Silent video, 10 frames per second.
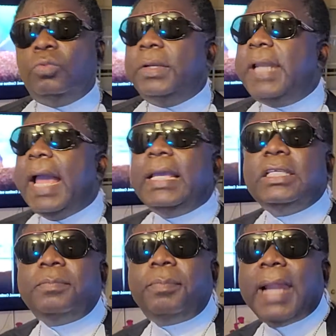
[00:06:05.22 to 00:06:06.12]
Whether
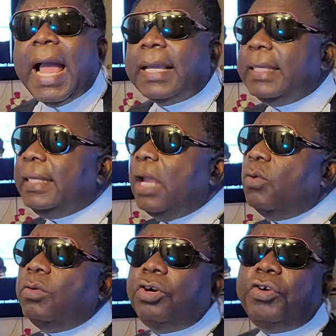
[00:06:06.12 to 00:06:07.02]
he's black,
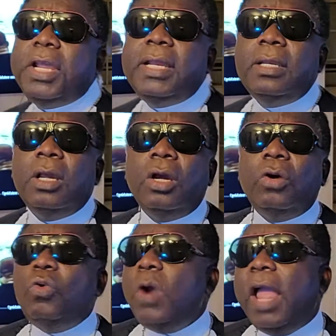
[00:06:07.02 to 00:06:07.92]
yellow,
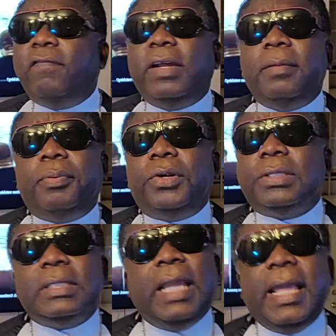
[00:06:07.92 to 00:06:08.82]
green, whoever the
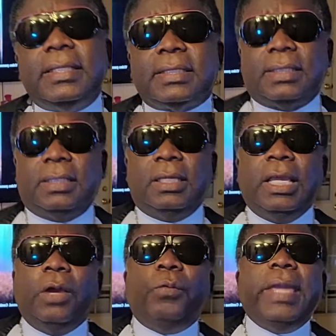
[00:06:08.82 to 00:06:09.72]
person is.
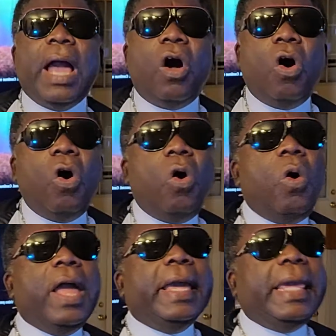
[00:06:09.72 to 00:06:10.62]
We are
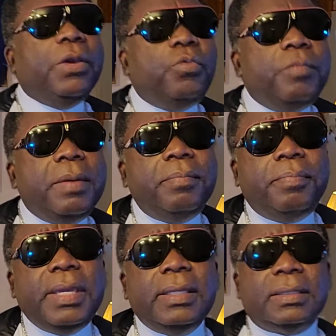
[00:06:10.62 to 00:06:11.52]
all human
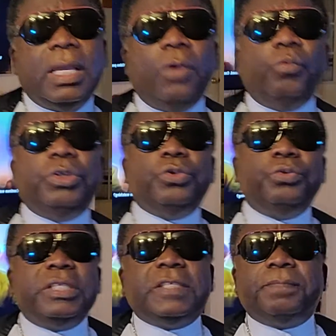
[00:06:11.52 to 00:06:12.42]
beings. We
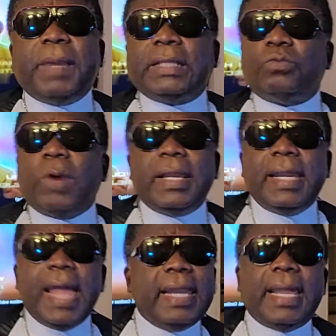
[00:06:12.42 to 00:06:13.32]
should respect one
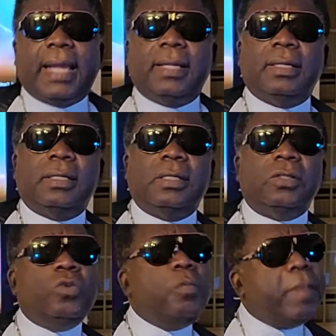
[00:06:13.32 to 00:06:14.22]
another,
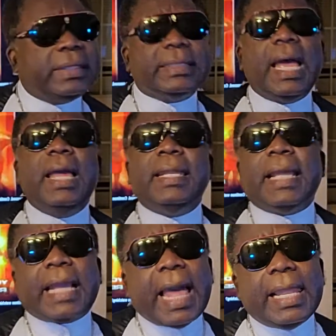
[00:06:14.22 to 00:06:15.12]
no matter
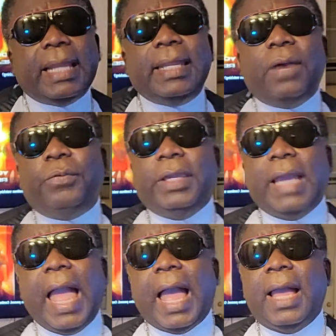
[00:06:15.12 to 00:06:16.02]
the color that
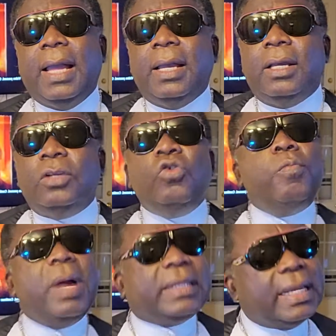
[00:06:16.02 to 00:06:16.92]
we are.
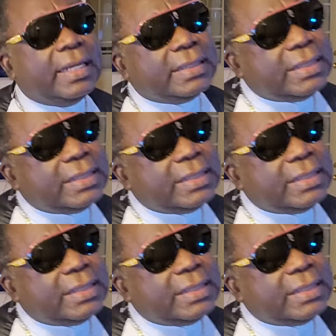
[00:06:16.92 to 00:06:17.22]
No matter the